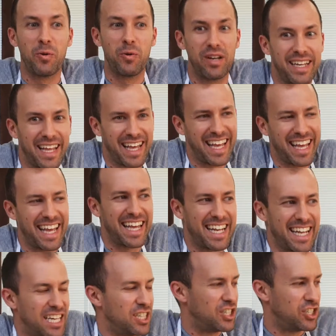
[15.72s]
We
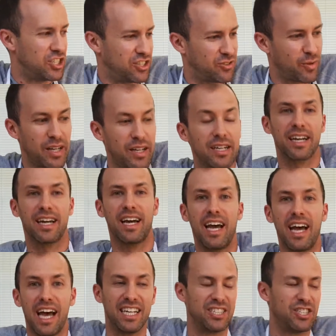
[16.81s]
need milk
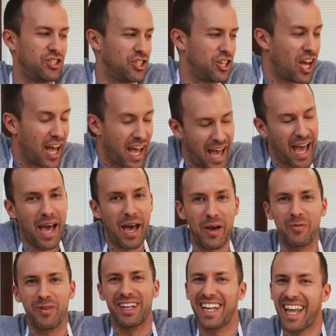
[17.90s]

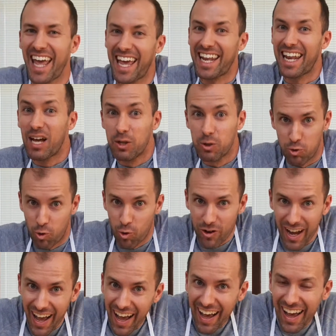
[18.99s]
and we need
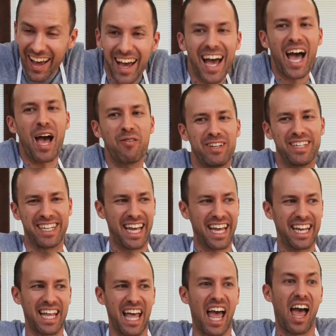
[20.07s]
sugar and we
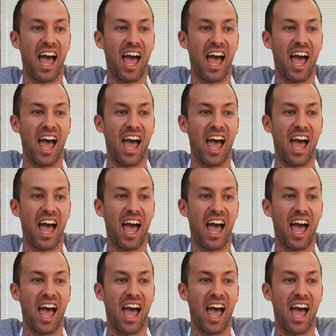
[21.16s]
need